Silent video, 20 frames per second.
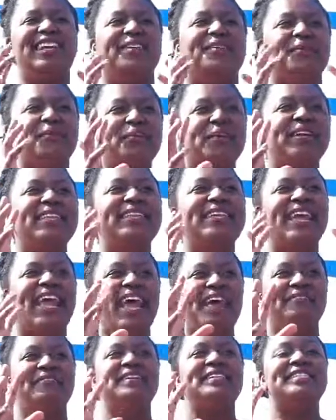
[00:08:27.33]
a really
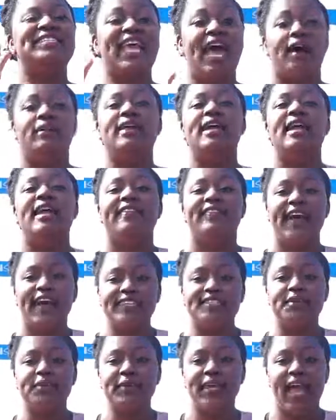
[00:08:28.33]
heavy sound.
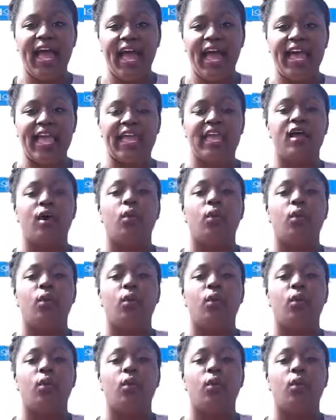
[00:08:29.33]
That's okay.